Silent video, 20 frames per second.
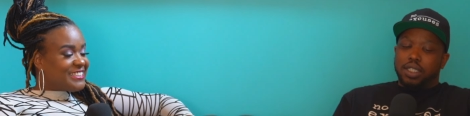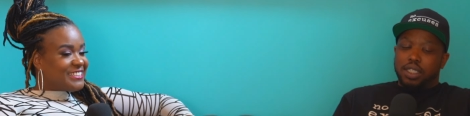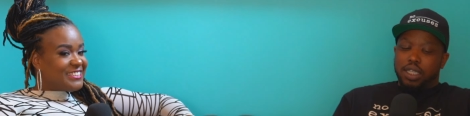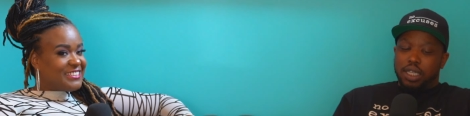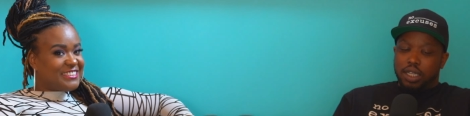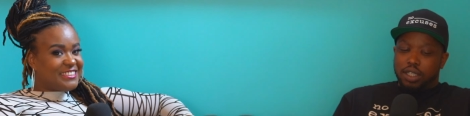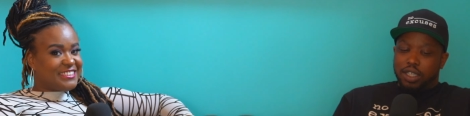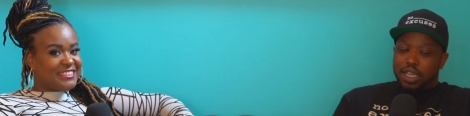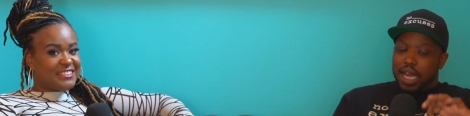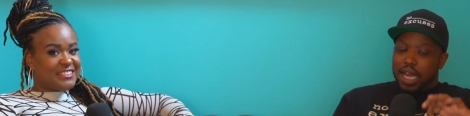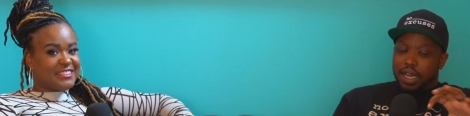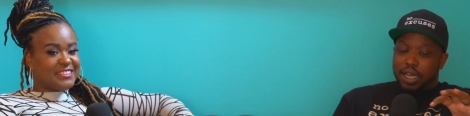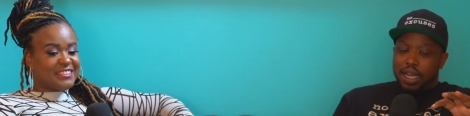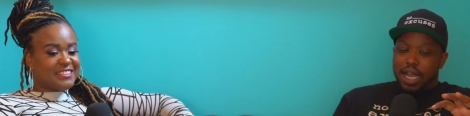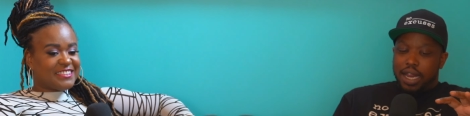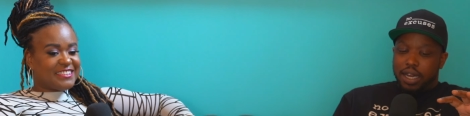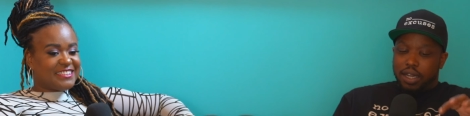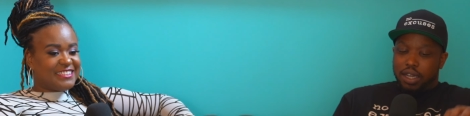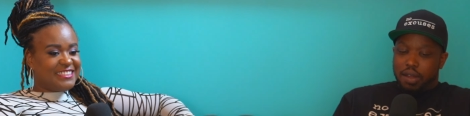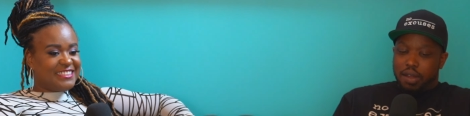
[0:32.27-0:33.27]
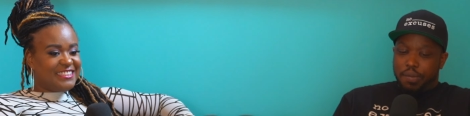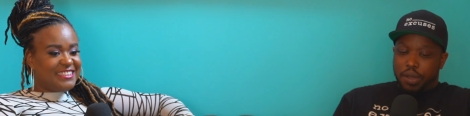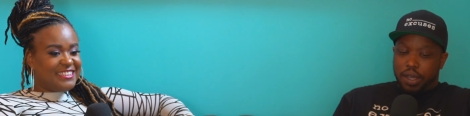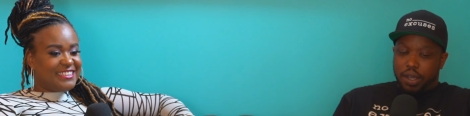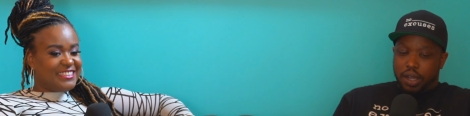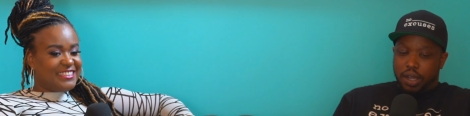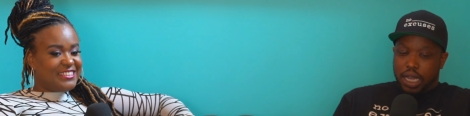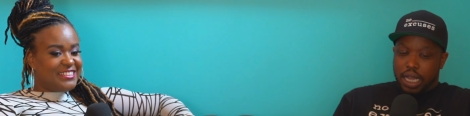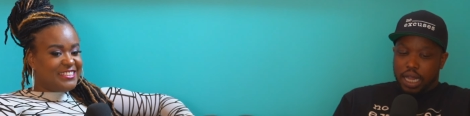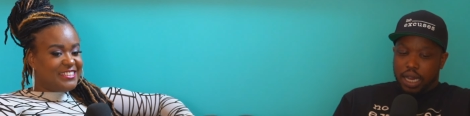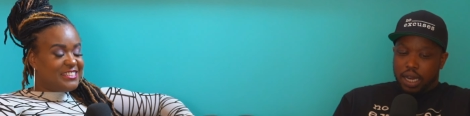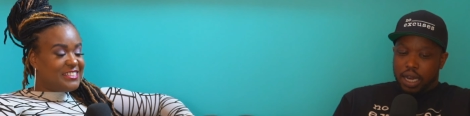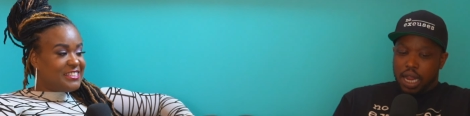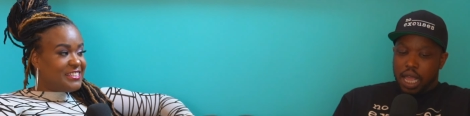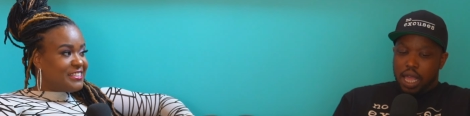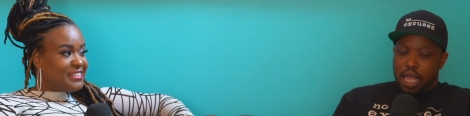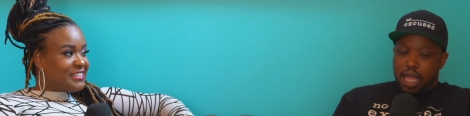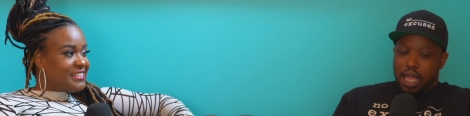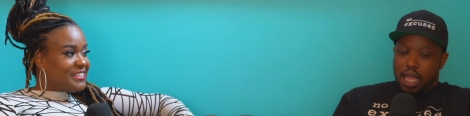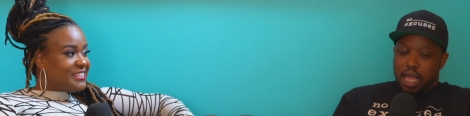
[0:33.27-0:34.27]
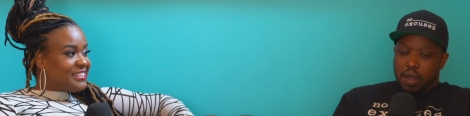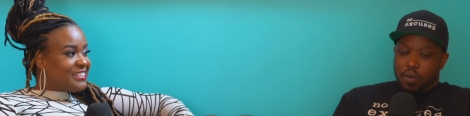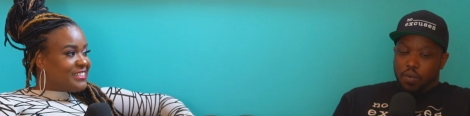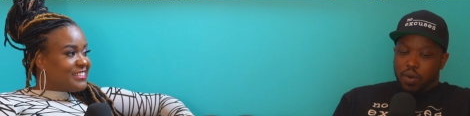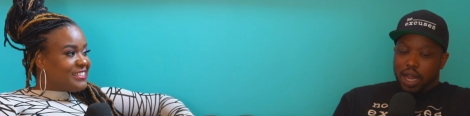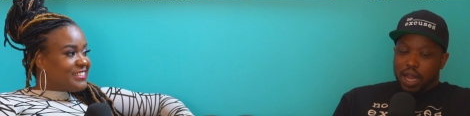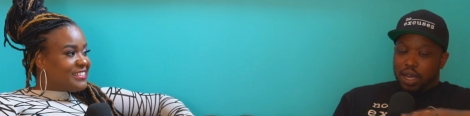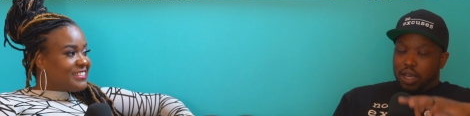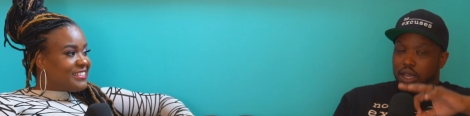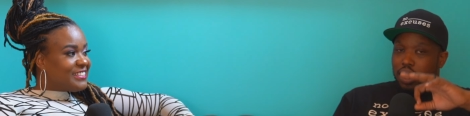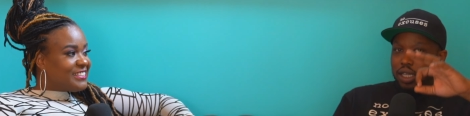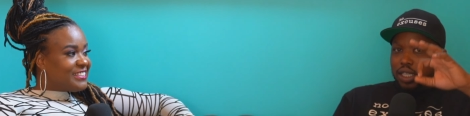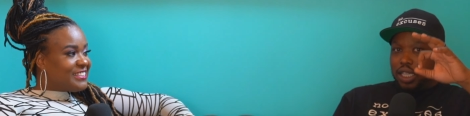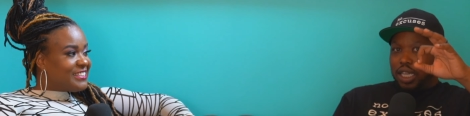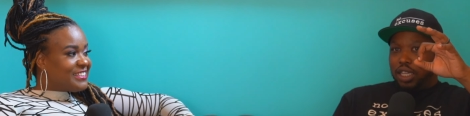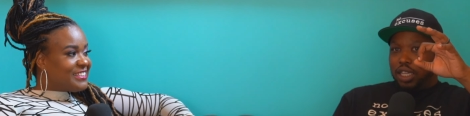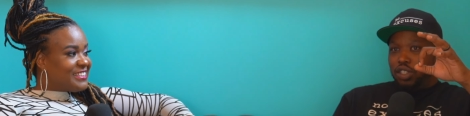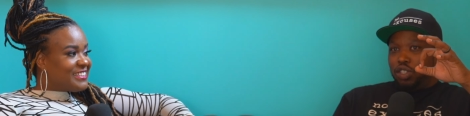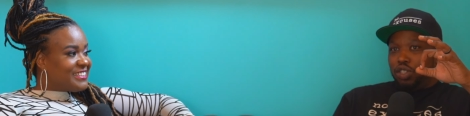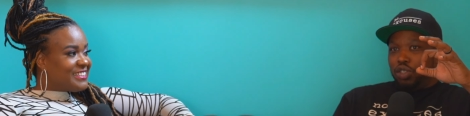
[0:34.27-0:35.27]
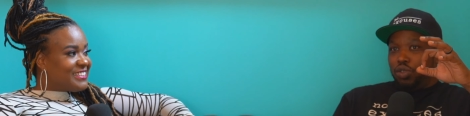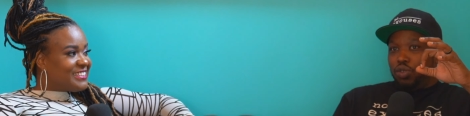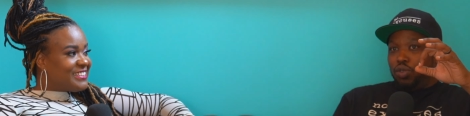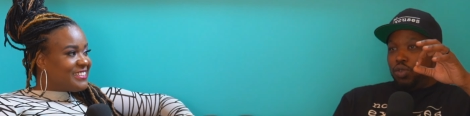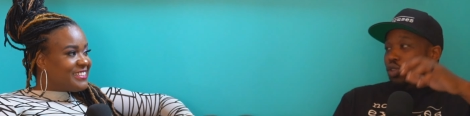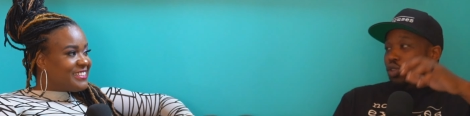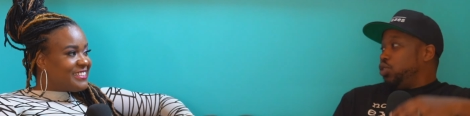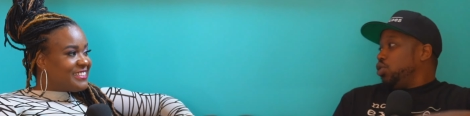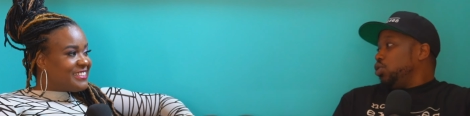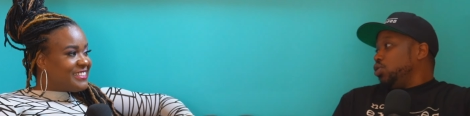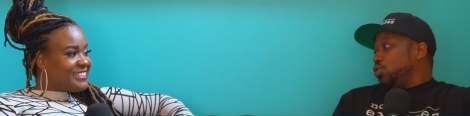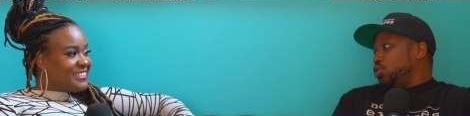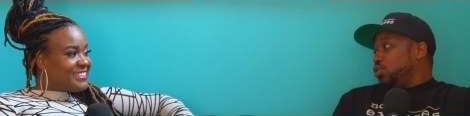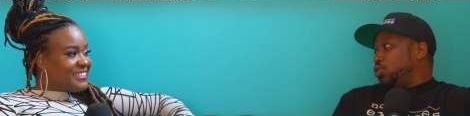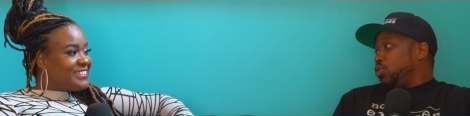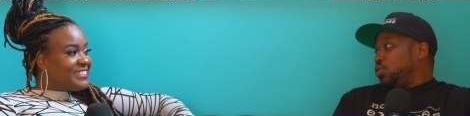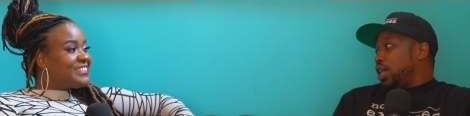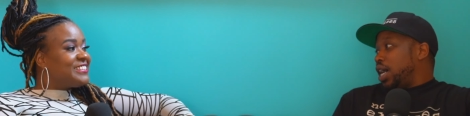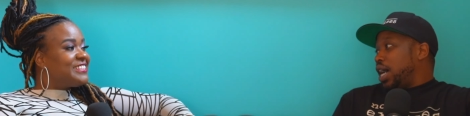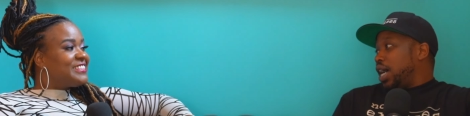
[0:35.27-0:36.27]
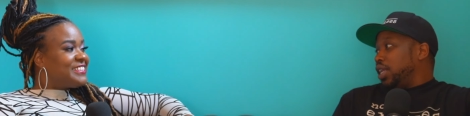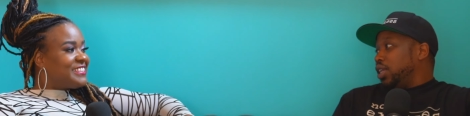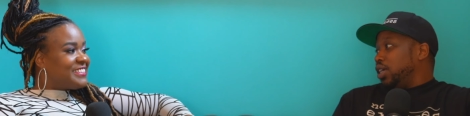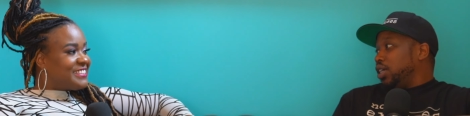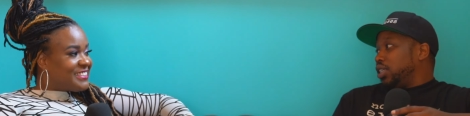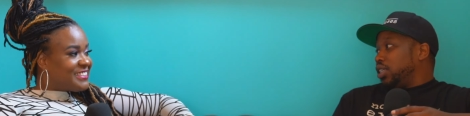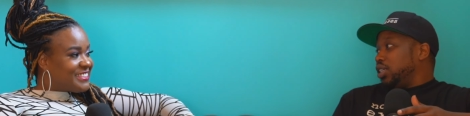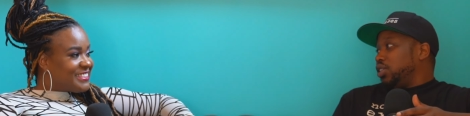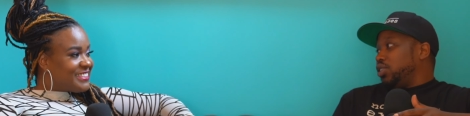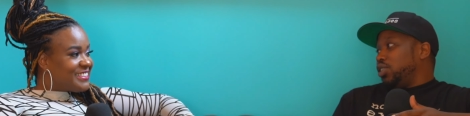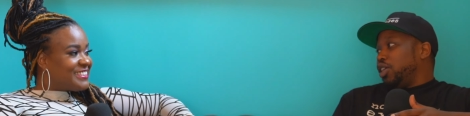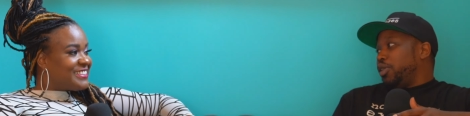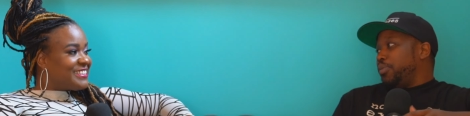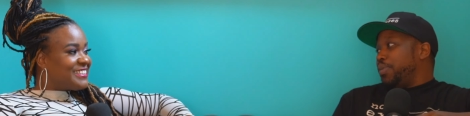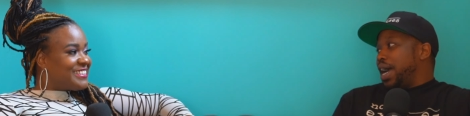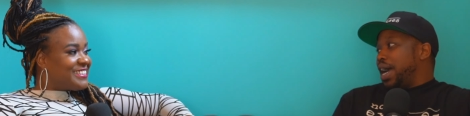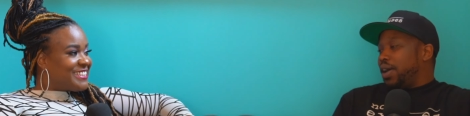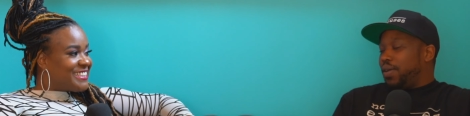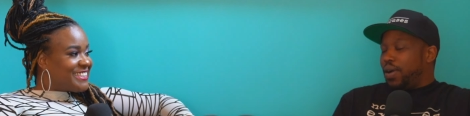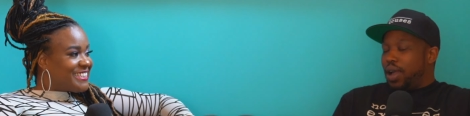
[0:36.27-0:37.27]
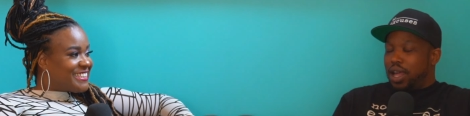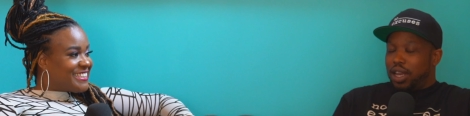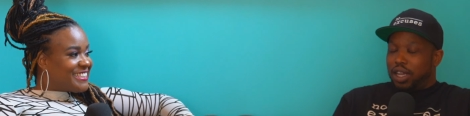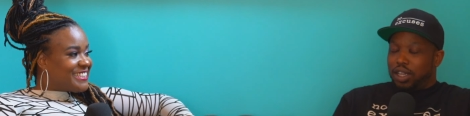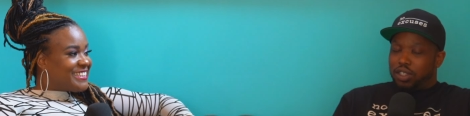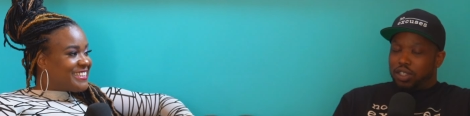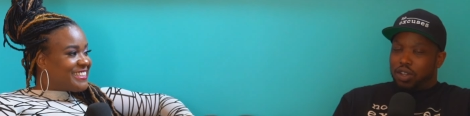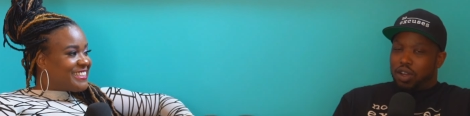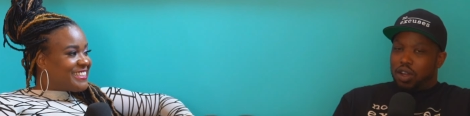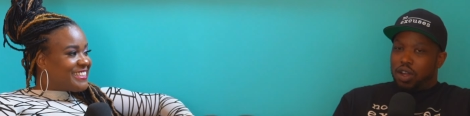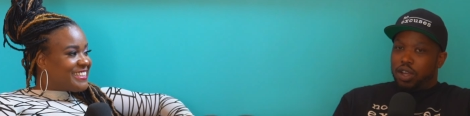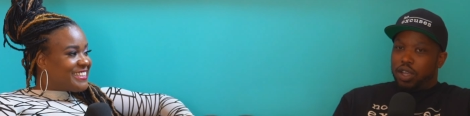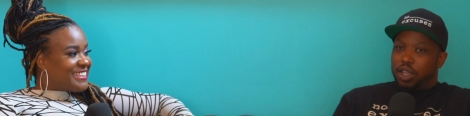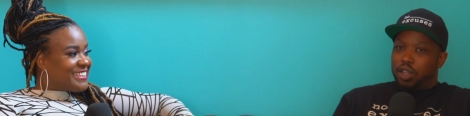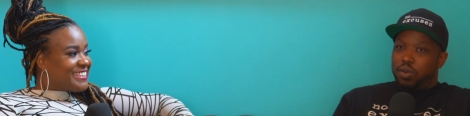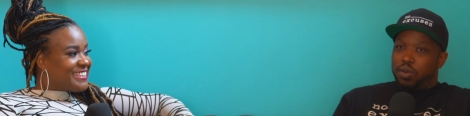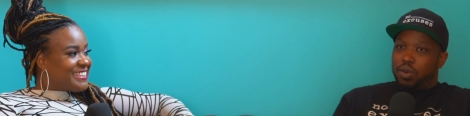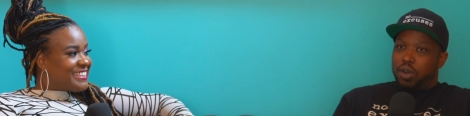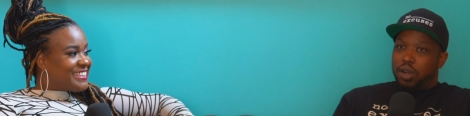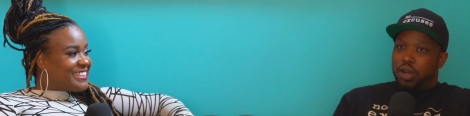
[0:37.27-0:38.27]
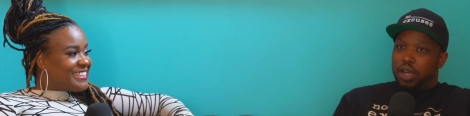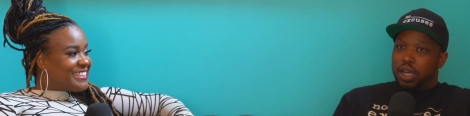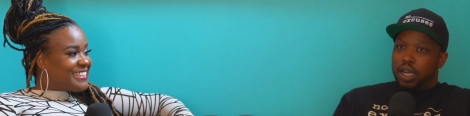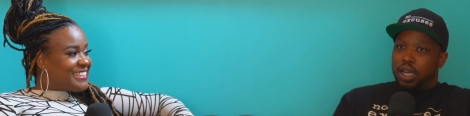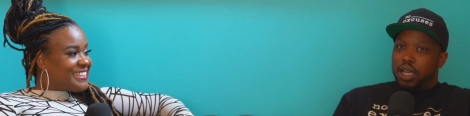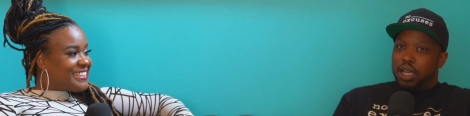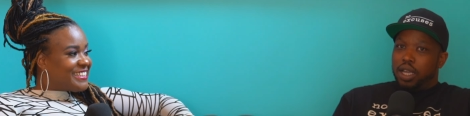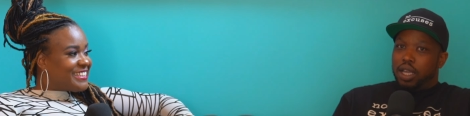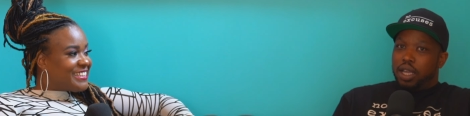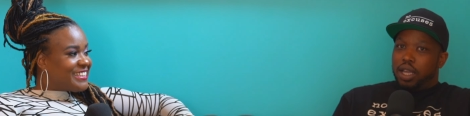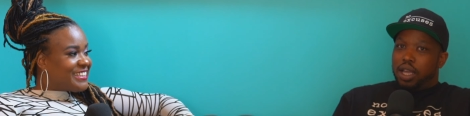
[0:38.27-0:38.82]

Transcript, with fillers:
Speaker 1: gotta gotta come here. And when I looked into you, I looked into your background and saw you are